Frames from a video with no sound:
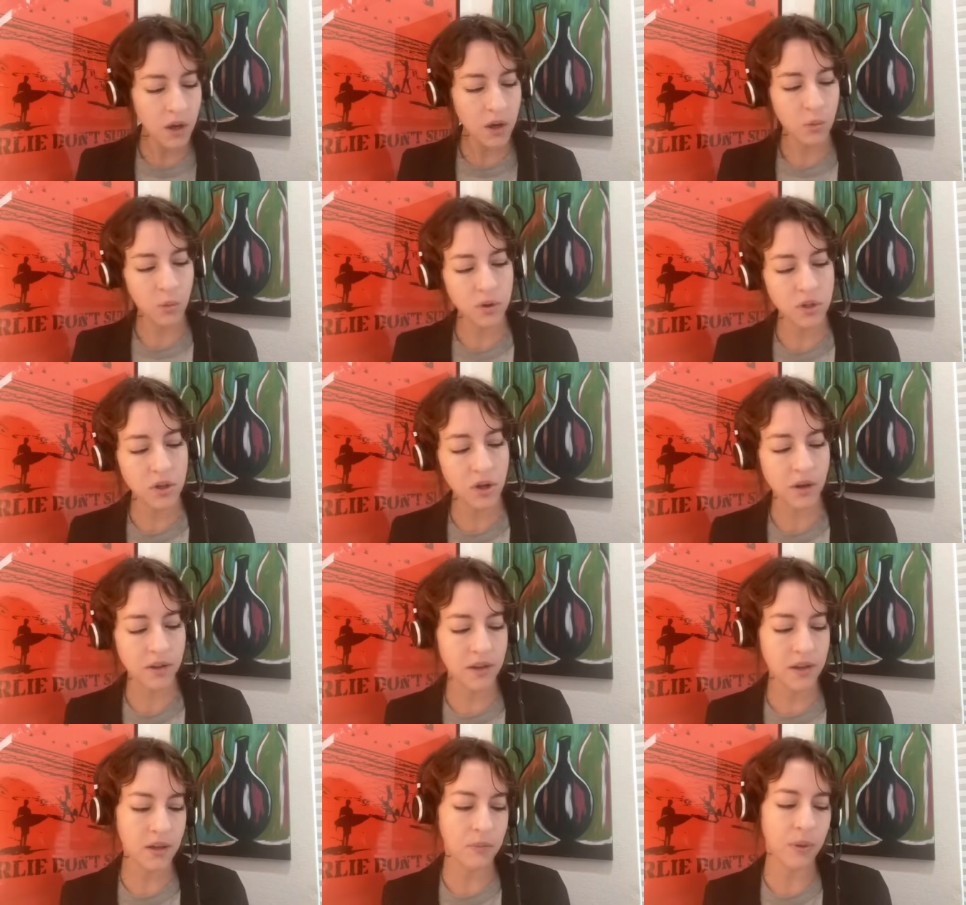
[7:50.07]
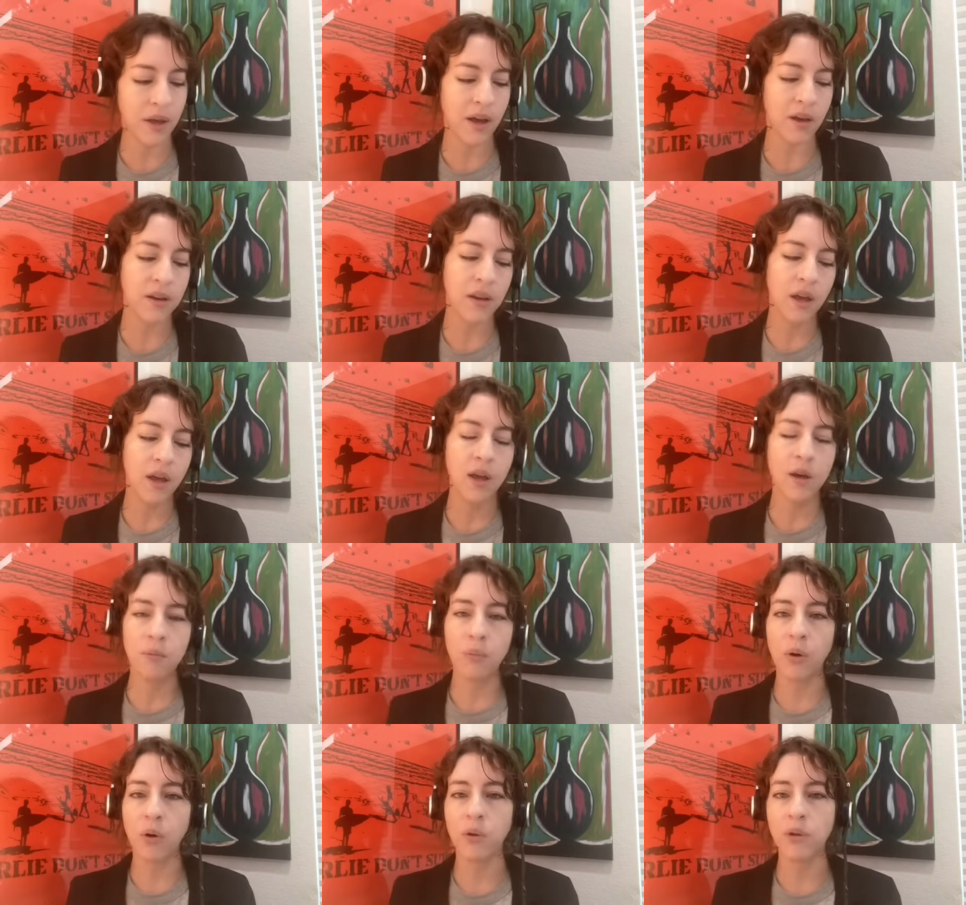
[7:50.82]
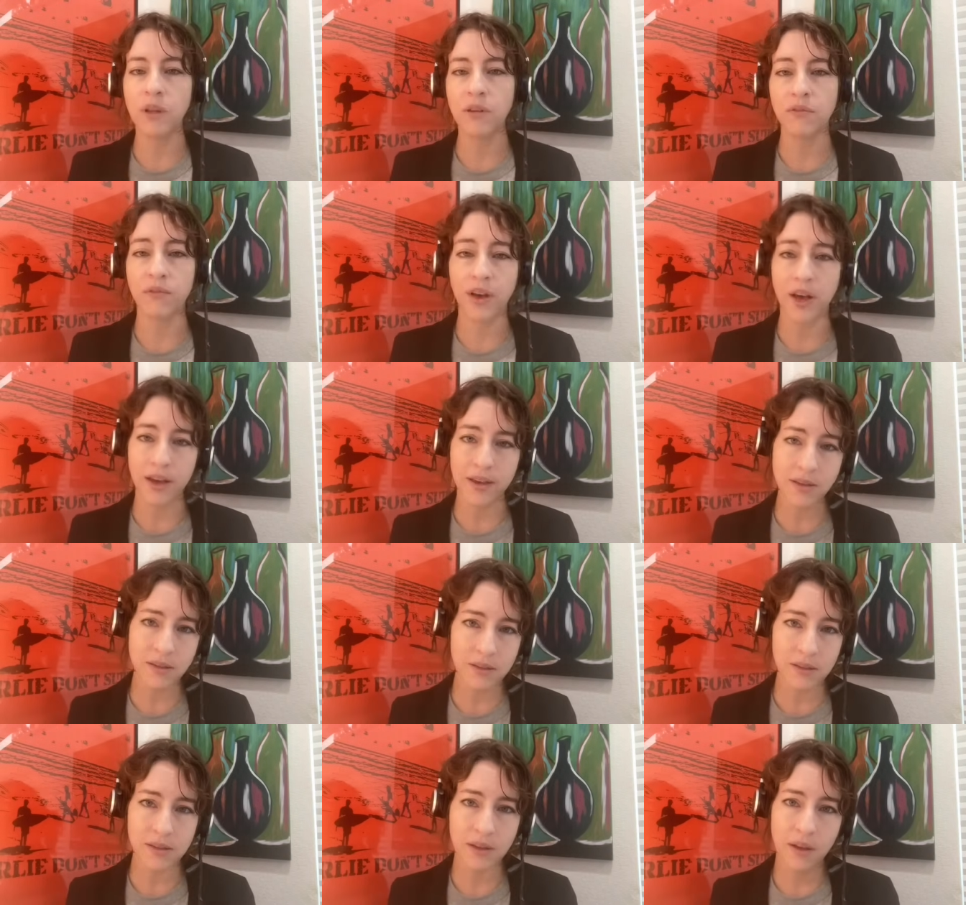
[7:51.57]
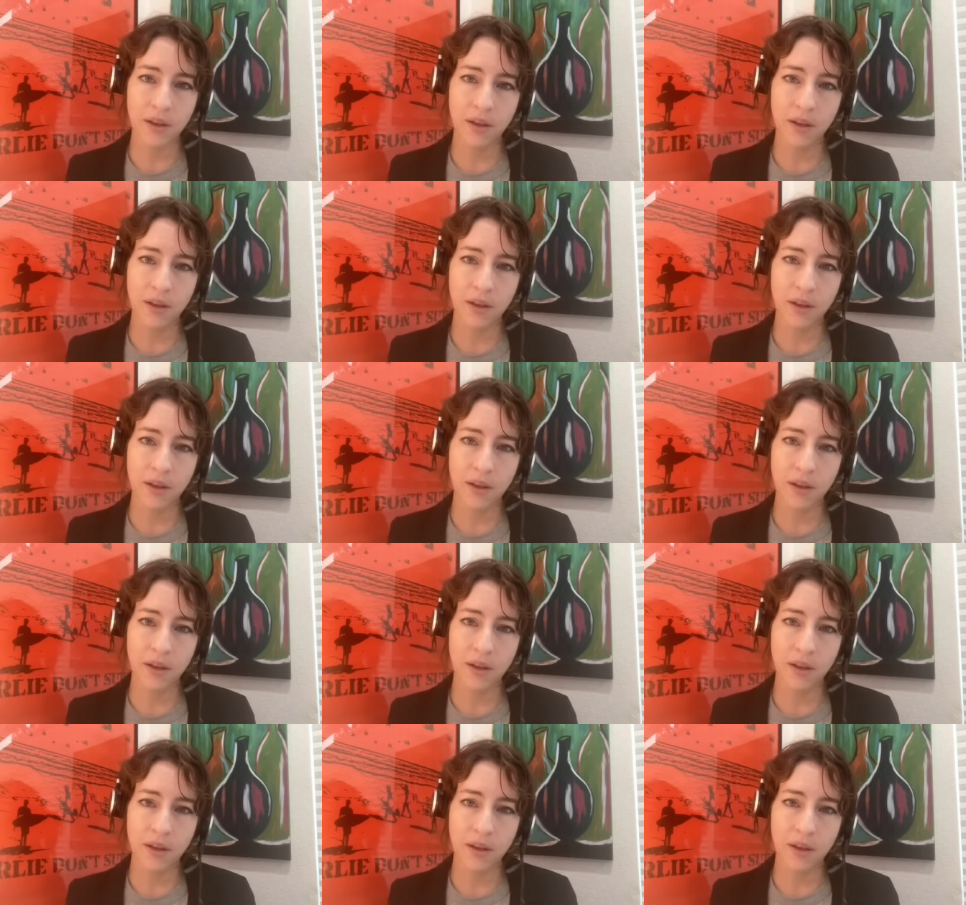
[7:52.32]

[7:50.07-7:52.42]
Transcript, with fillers: We're talking about Paula Weiss